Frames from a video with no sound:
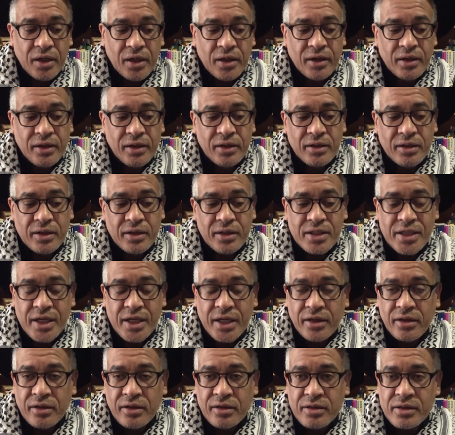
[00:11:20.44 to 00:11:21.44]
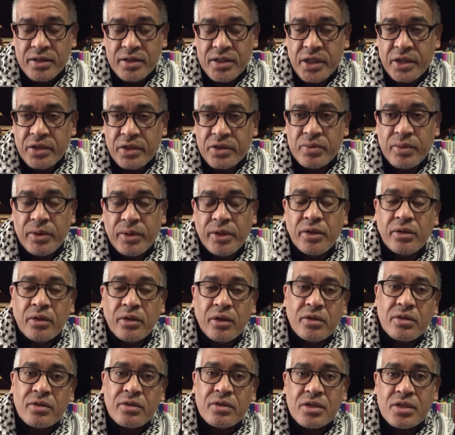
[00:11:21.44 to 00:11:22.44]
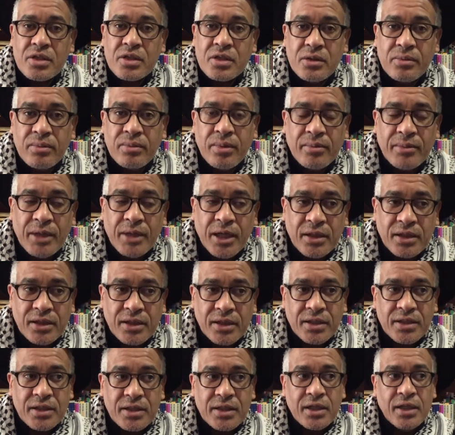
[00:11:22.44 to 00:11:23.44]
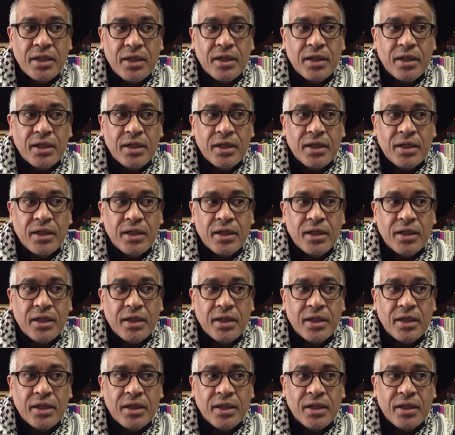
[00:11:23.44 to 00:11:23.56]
in the technical sense, when you go to the supermarket.